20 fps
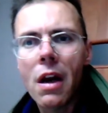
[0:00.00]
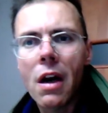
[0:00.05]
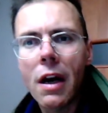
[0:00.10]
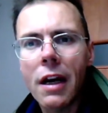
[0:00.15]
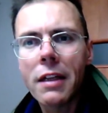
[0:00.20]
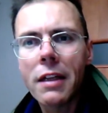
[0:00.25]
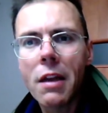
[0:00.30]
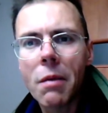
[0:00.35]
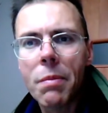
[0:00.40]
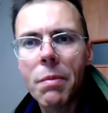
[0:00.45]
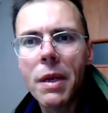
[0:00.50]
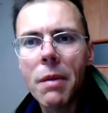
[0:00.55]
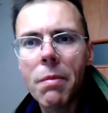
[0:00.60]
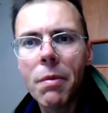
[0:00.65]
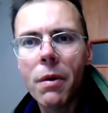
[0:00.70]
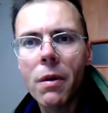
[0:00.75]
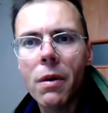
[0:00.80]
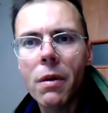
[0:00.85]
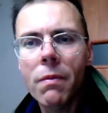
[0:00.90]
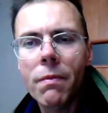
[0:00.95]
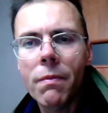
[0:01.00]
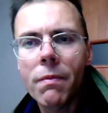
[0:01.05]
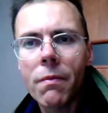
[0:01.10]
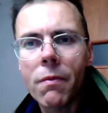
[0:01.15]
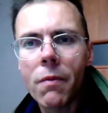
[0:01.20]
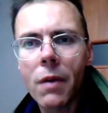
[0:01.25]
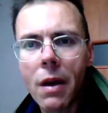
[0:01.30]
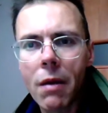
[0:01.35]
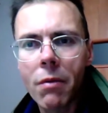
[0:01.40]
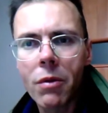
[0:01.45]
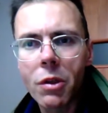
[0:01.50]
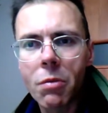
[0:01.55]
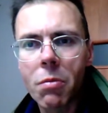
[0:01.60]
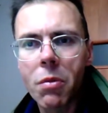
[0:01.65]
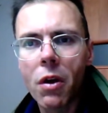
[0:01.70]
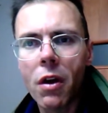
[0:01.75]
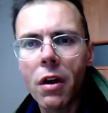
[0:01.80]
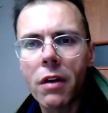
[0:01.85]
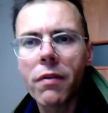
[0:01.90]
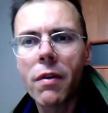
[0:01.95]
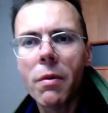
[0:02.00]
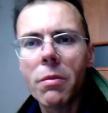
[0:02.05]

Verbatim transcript: other people when I was brought